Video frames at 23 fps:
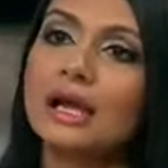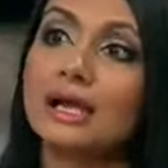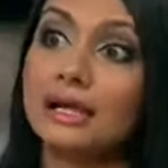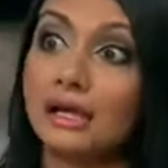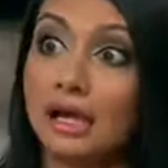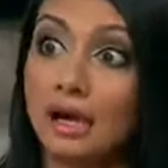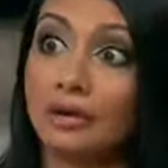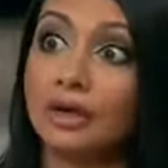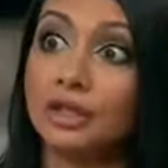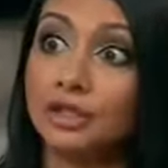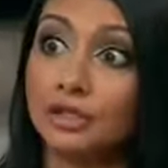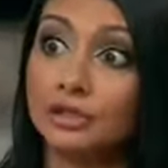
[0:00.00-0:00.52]

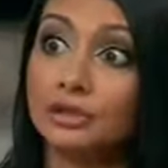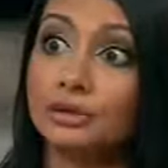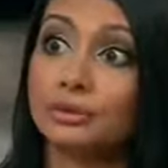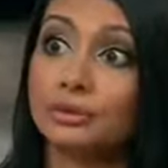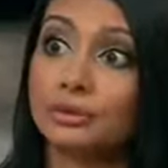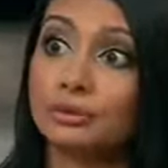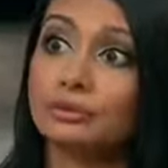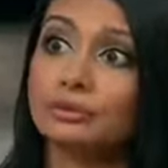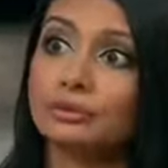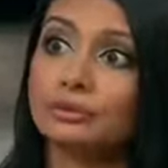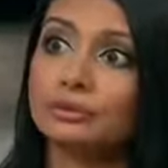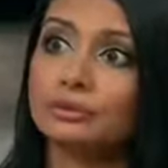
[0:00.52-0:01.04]
And now I
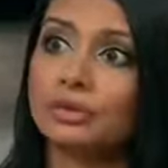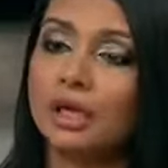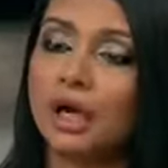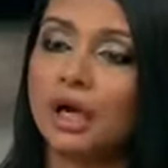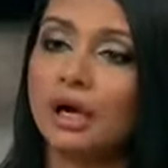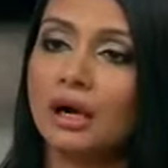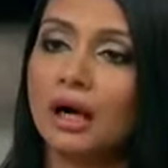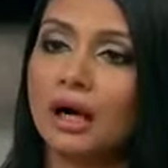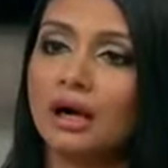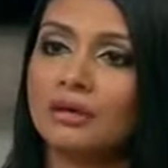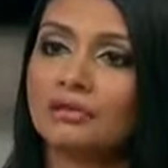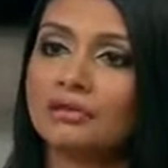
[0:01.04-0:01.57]
do
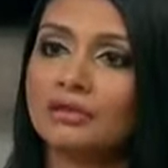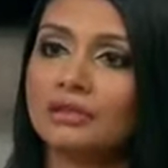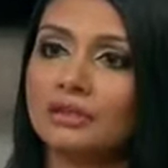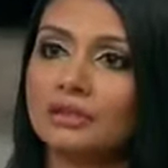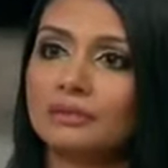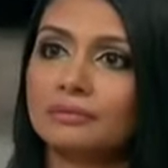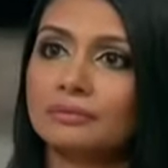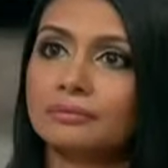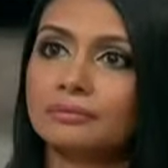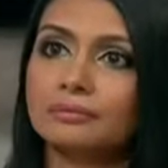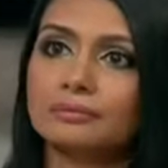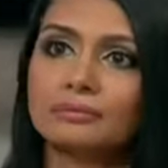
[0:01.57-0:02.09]

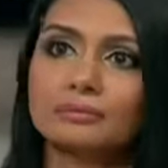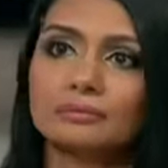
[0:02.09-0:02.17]
after